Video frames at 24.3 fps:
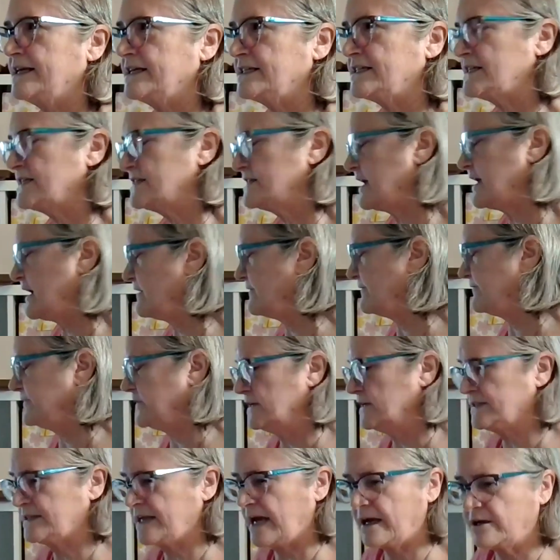this stuff
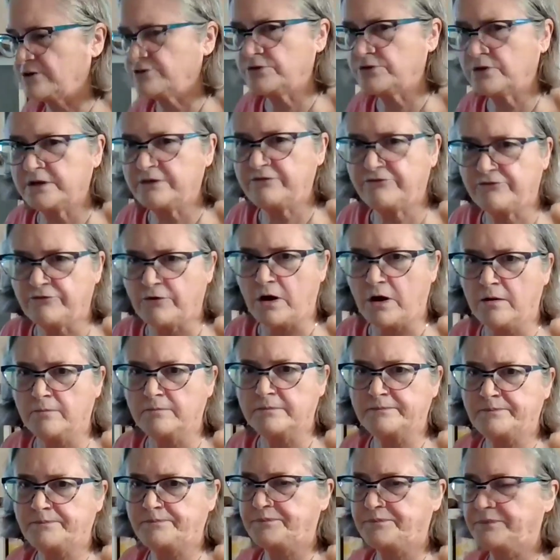is actually
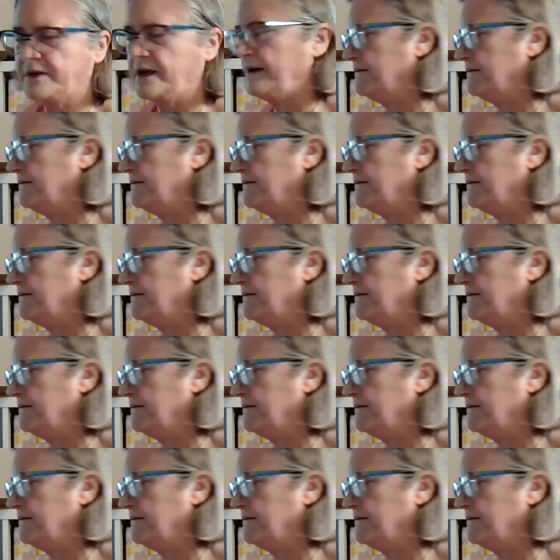from,